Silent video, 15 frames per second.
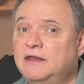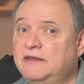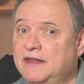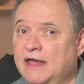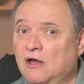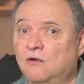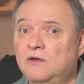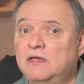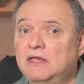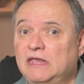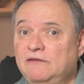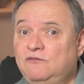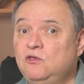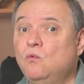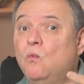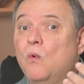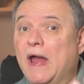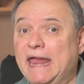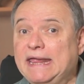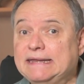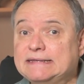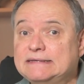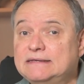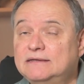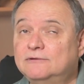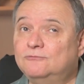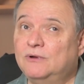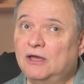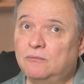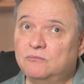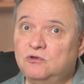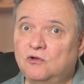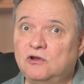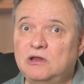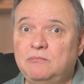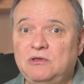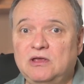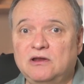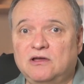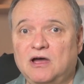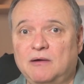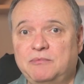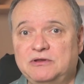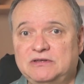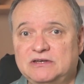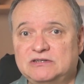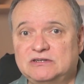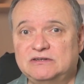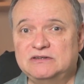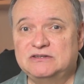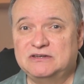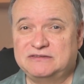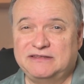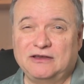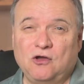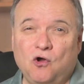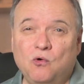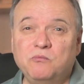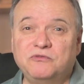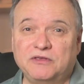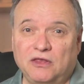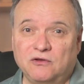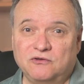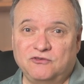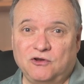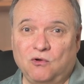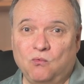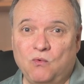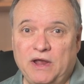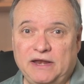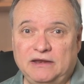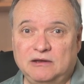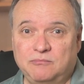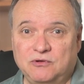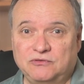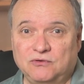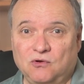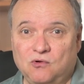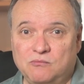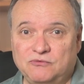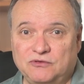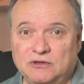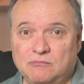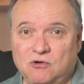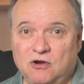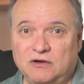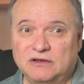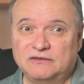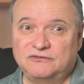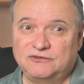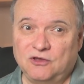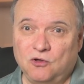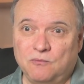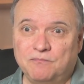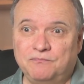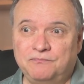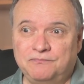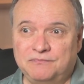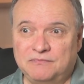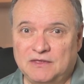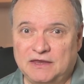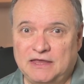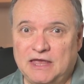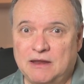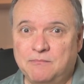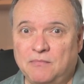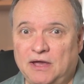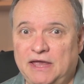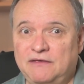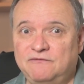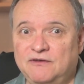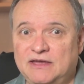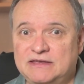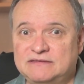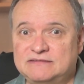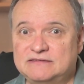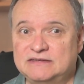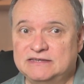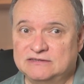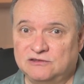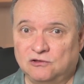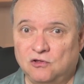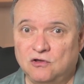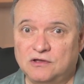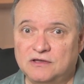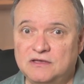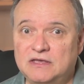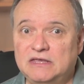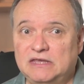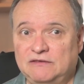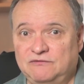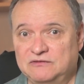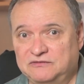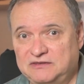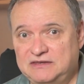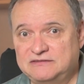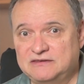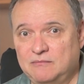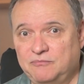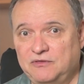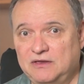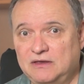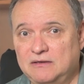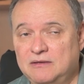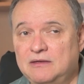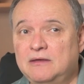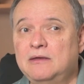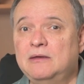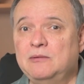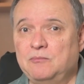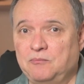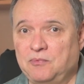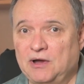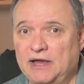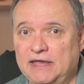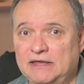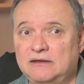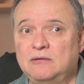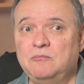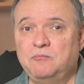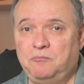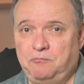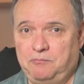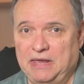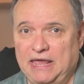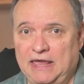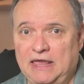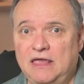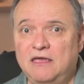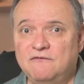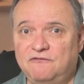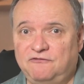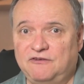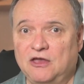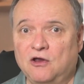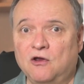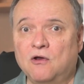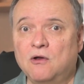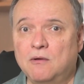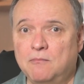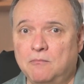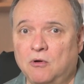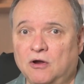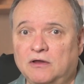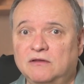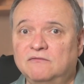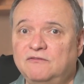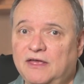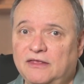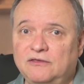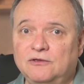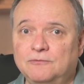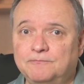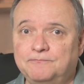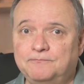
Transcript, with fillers: Now, if you wait, well, you're going to be in competition, just like home sellers that are waiting to put their homes on the market. So again, my advice is, look, if you see something, buy it, pay fair market value.